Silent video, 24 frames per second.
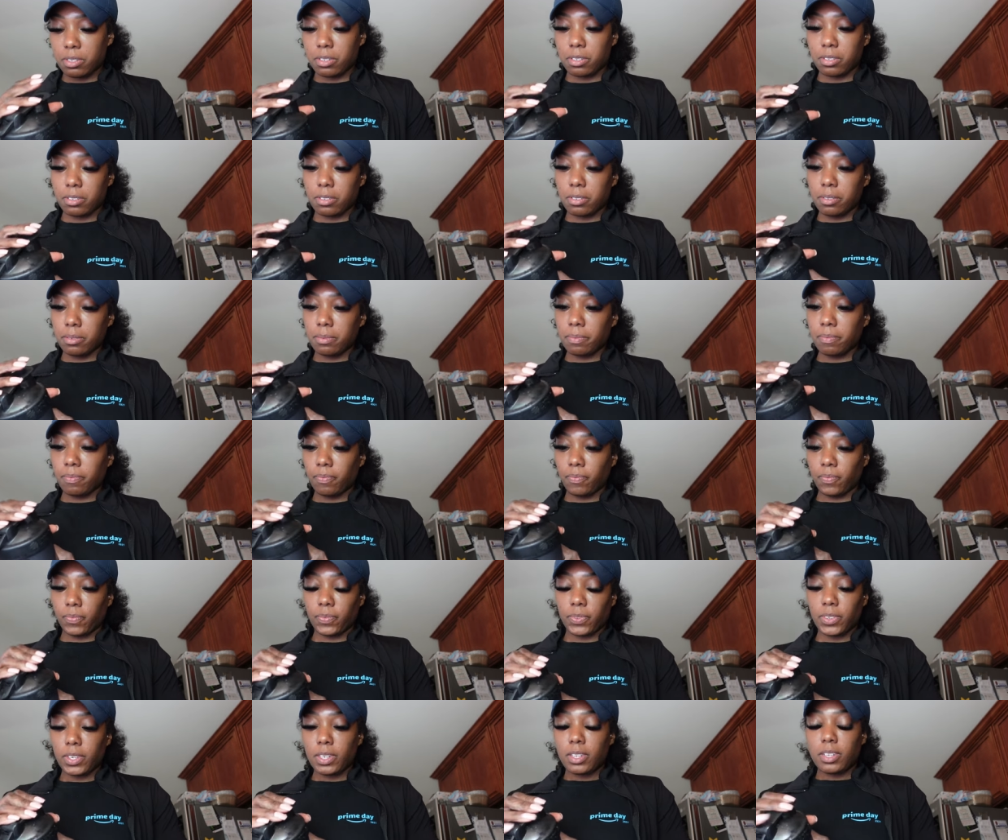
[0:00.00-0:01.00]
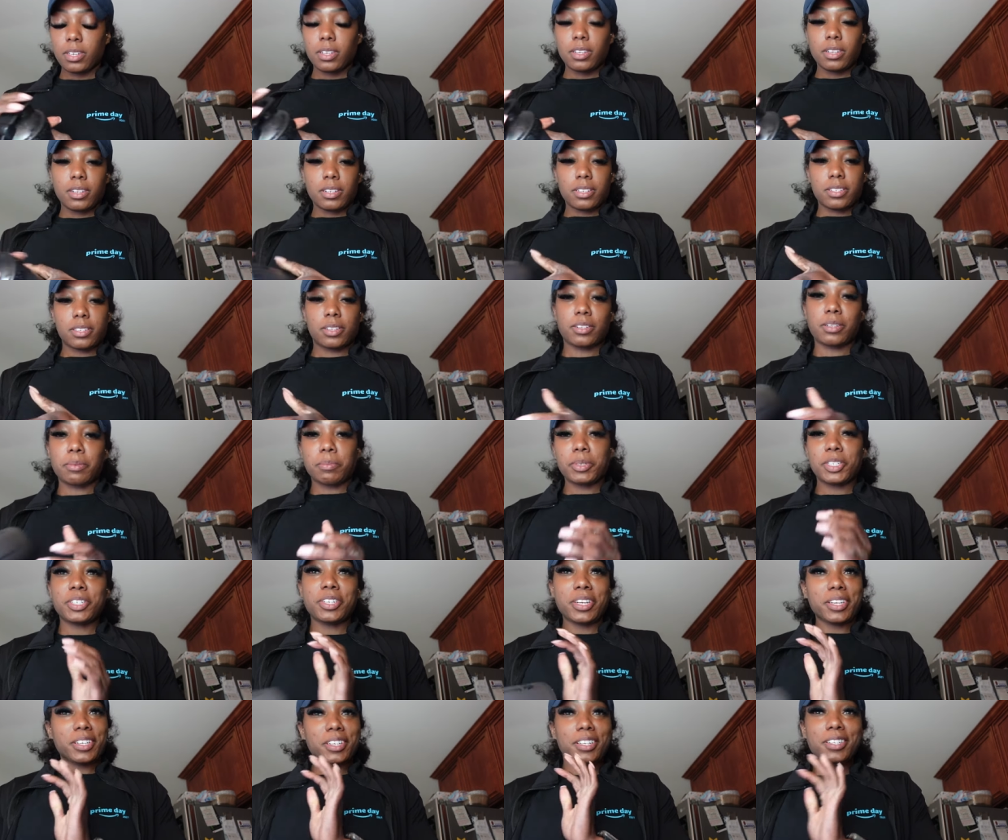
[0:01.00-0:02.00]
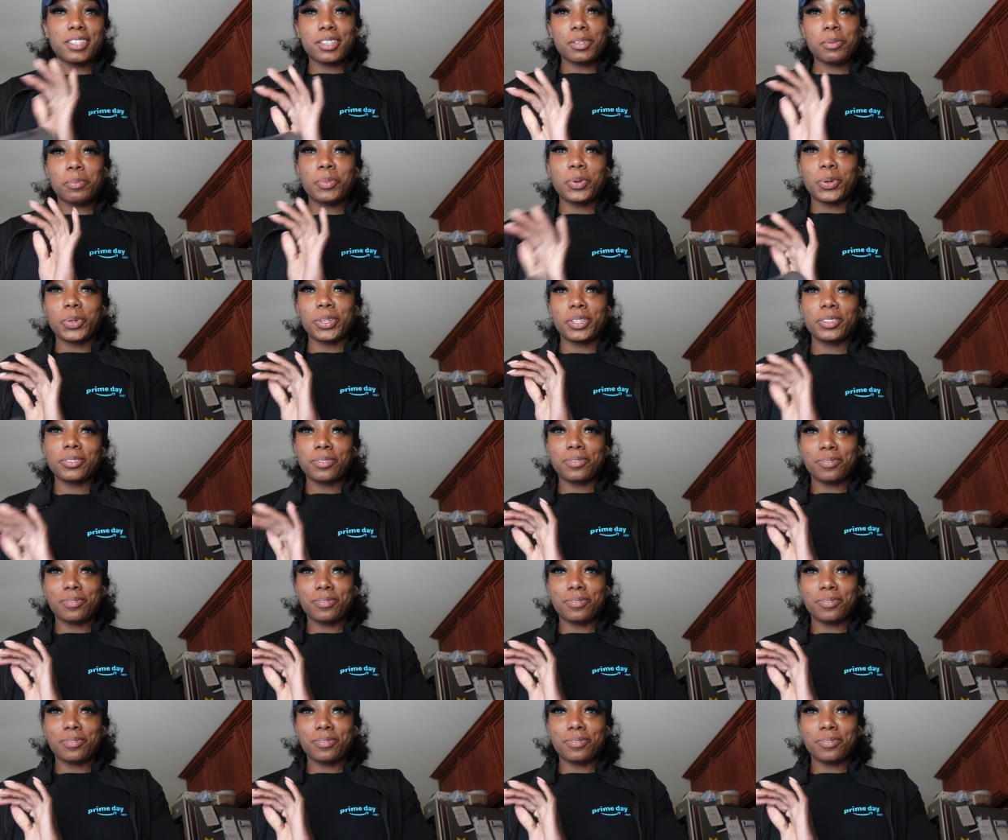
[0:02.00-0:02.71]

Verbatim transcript: some. So let me check it a little more.